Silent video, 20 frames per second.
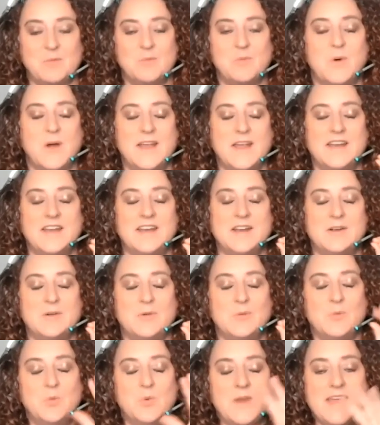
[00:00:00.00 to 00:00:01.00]
What
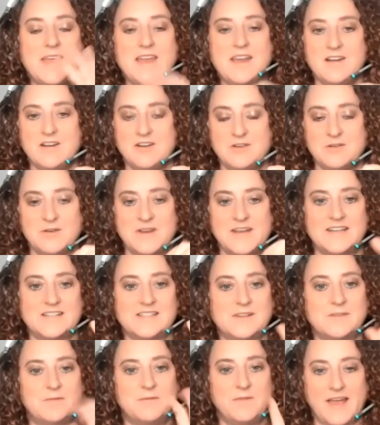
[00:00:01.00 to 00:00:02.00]
we are doing
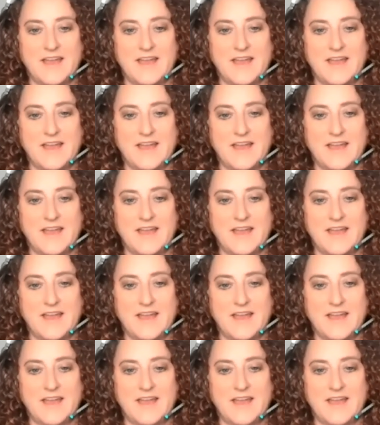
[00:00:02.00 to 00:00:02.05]
is a